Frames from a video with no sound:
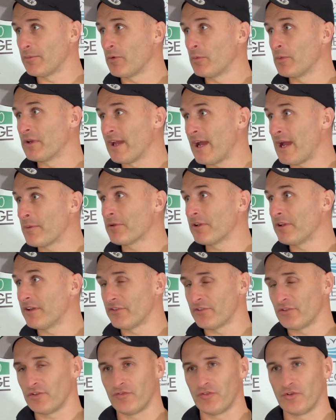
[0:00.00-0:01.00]
and we
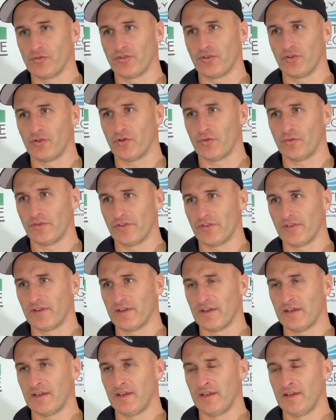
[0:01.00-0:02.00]
capitalised on a few turnovers
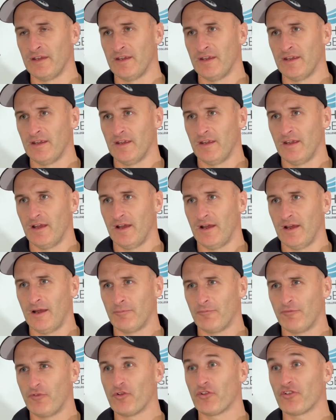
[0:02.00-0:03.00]
there.
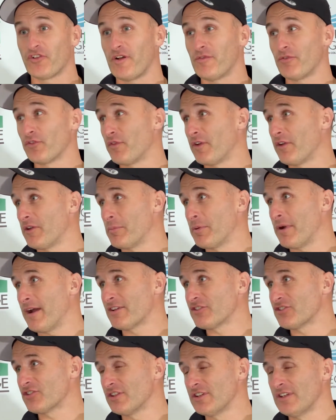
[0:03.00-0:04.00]
Um, first half was very
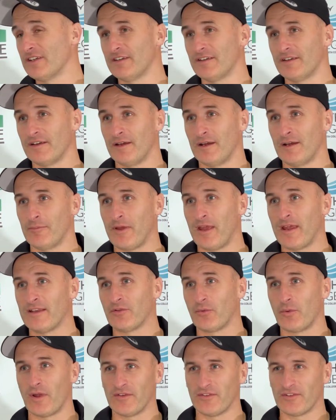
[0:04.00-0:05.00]
patchy, end
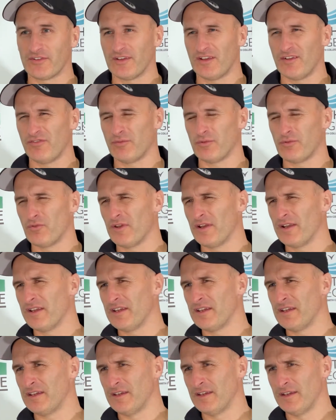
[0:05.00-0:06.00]
to end stuff. We
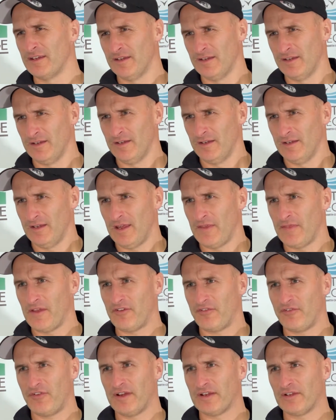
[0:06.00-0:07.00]
really in
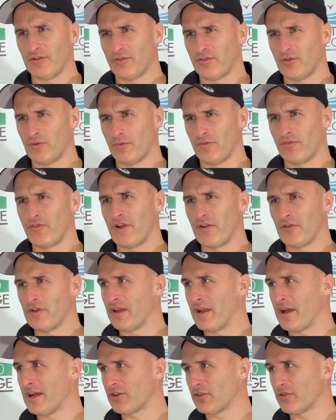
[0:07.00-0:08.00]
that final third were very
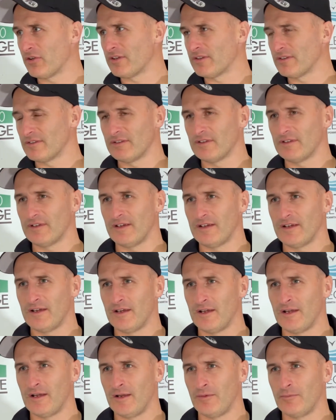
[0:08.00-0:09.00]
inaccurate,
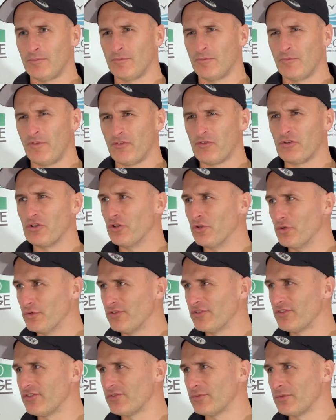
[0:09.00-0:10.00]
um, very
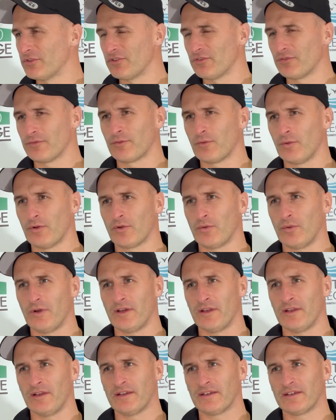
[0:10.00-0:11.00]
loose, which is quite, quite
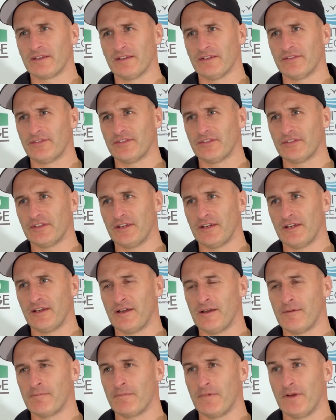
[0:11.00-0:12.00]
unlike us.
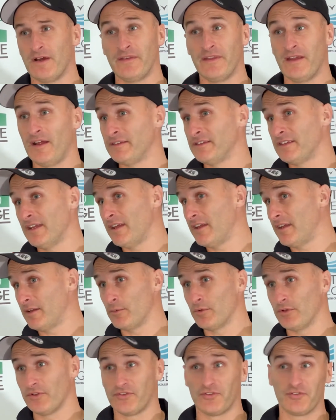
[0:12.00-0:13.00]
Um, and, and yeah, it
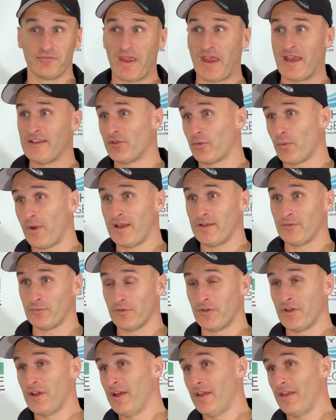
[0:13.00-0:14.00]
was end to end.
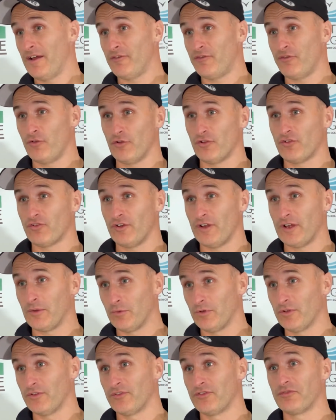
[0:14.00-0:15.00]
That first try
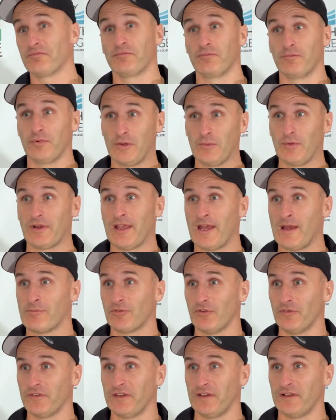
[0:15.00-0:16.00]
was we were
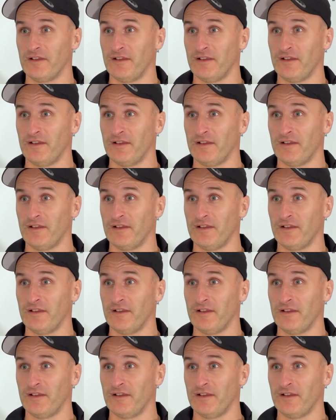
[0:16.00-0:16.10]
camped on their